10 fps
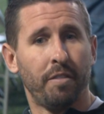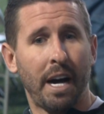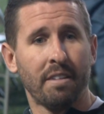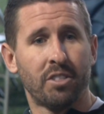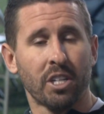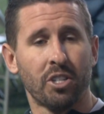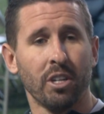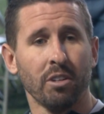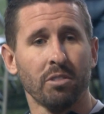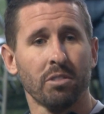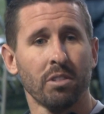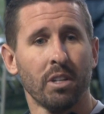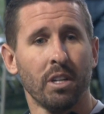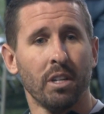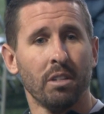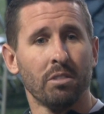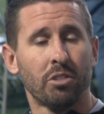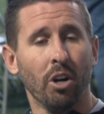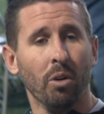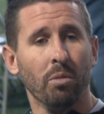5-6 years.
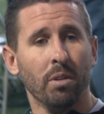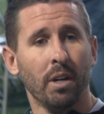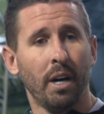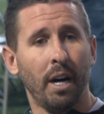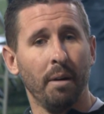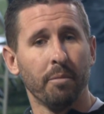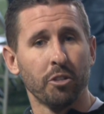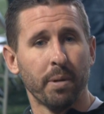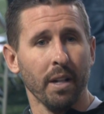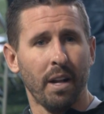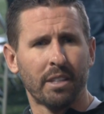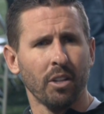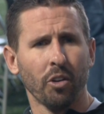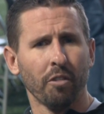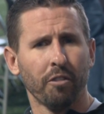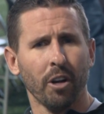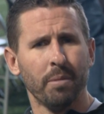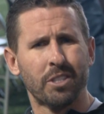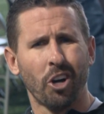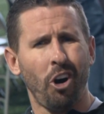So there's been a lot to learn
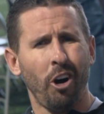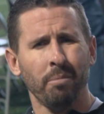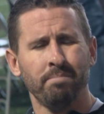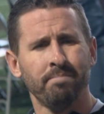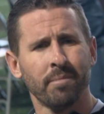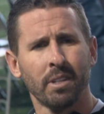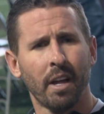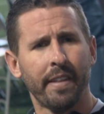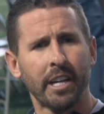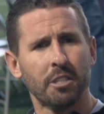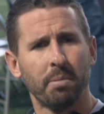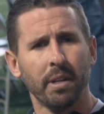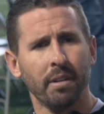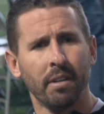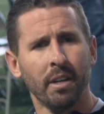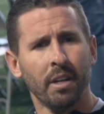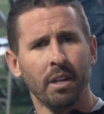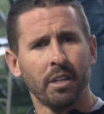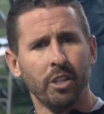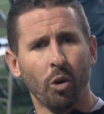from. His calm, I think, has
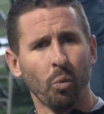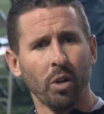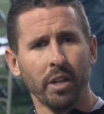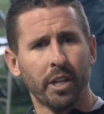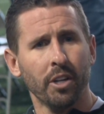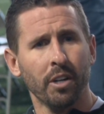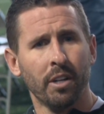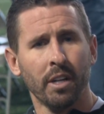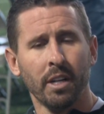been, really good.